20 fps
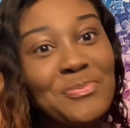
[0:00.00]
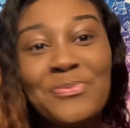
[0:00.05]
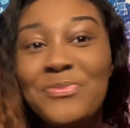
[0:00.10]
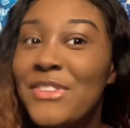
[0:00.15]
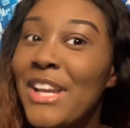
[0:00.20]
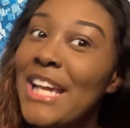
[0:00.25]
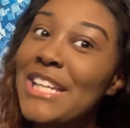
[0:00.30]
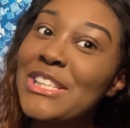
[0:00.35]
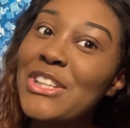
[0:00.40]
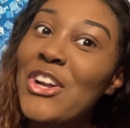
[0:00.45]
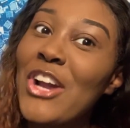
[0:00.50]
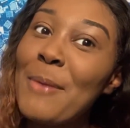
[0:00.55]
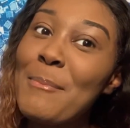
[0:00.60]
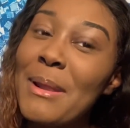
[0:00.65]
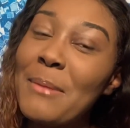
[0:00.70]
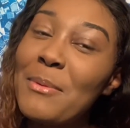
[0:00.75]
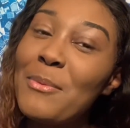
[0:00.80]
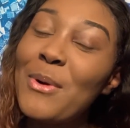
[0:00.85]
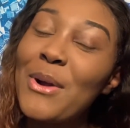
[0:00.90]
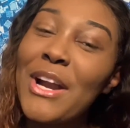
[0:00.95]
Yes girl, I meant
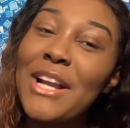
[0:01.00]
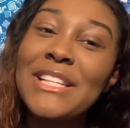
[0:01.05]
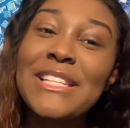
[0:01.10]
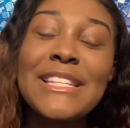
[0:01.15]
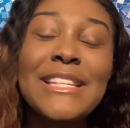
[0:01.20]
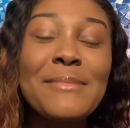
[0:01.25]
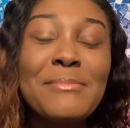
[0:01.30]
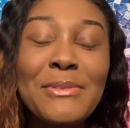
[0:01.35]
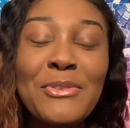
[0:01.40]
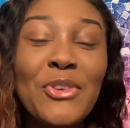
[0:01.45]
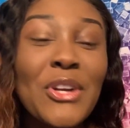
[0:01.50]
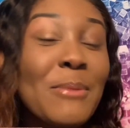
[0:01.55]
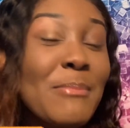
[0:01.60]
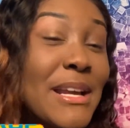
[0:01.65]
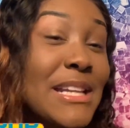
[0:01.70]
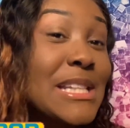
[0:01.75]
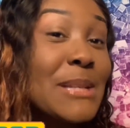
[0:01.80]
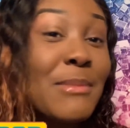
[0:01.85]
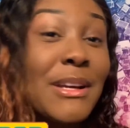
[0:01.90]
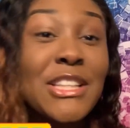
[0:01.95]
the word
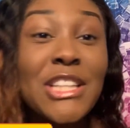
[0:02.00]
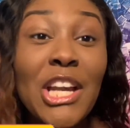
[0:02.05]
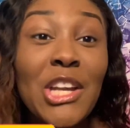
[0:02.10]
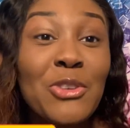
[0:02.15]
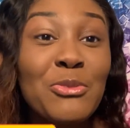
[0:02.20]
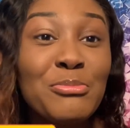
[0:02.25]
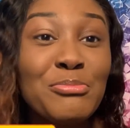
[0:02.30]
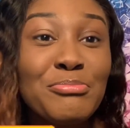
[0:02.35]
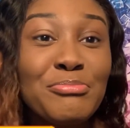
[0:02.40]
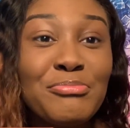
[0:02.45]
subscribe to my channel.